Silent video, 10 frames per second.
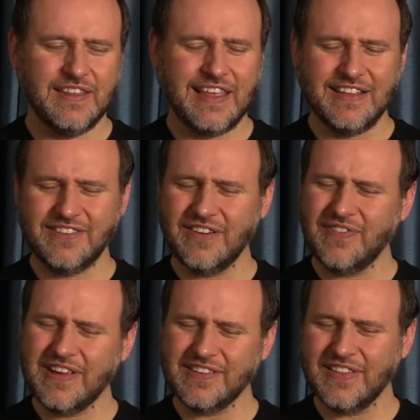They in some
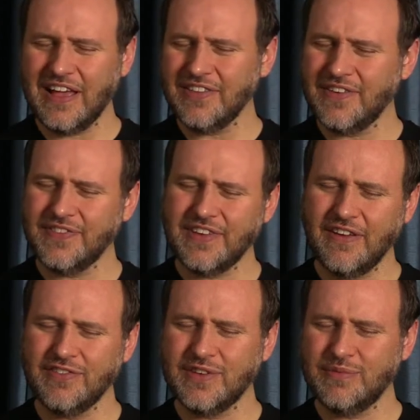ways allow
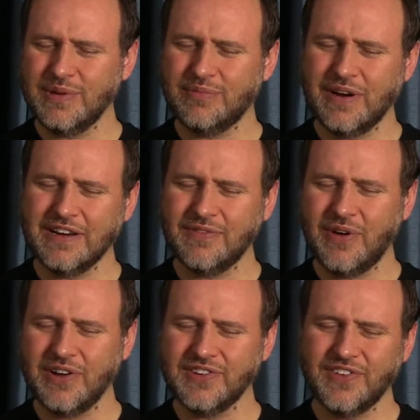themselves to be
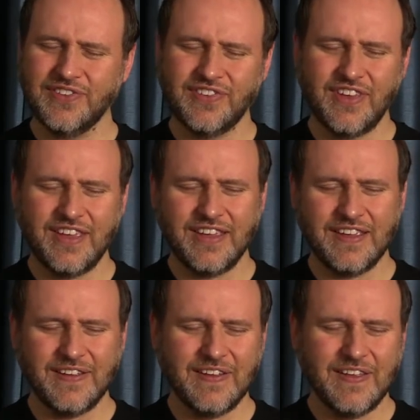brainwashed to see